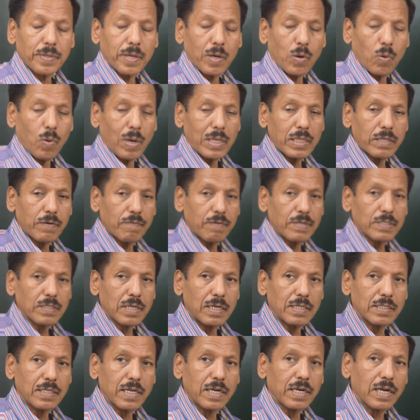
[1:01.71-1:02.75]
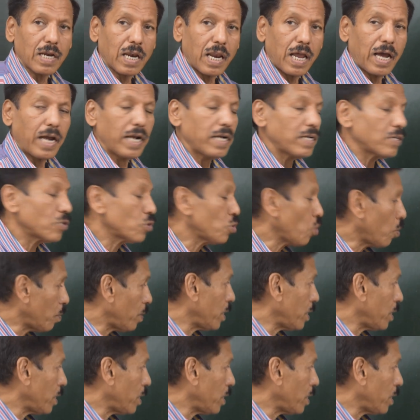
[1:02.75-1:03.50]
while the vessel is inclined so